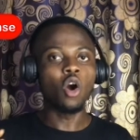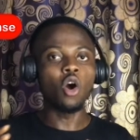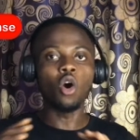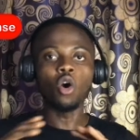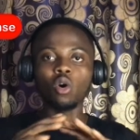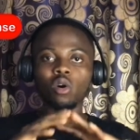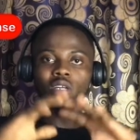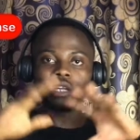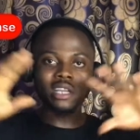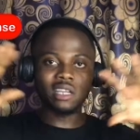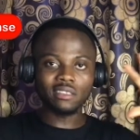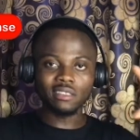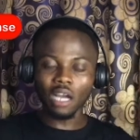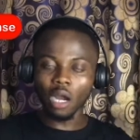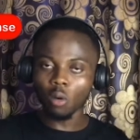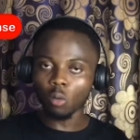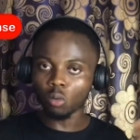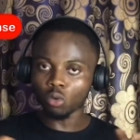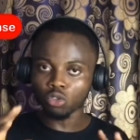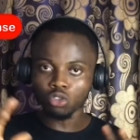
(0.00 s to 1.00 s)
All the
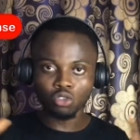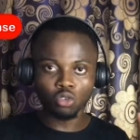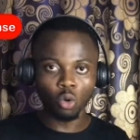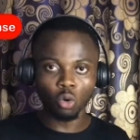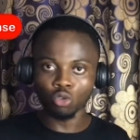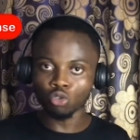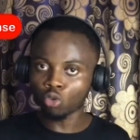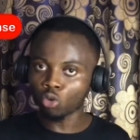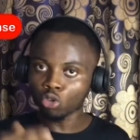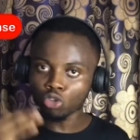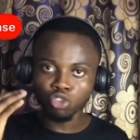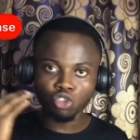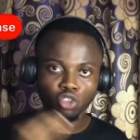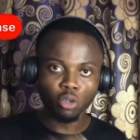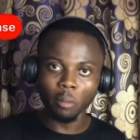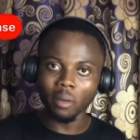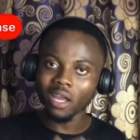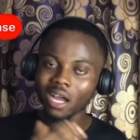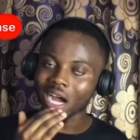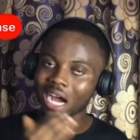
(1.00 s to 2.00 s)
Guitar World stores, go
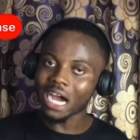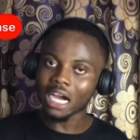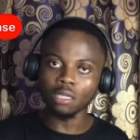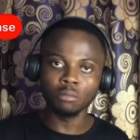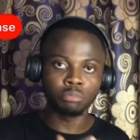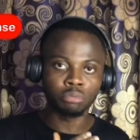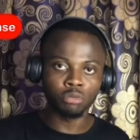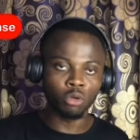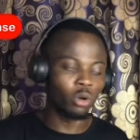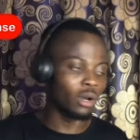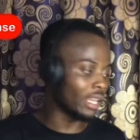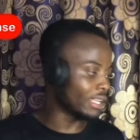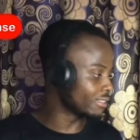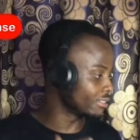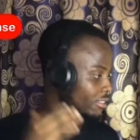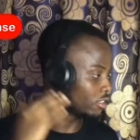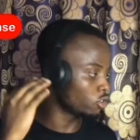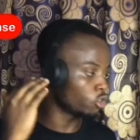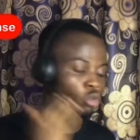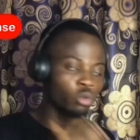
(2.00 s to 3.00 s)
stream it hard, bro.
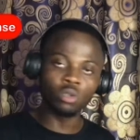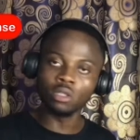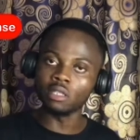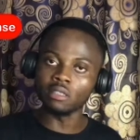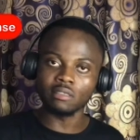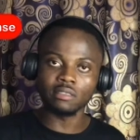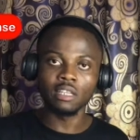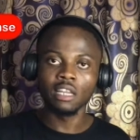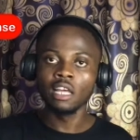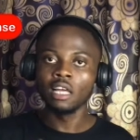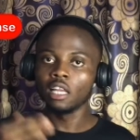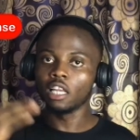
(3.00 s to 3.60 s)
Let's do this.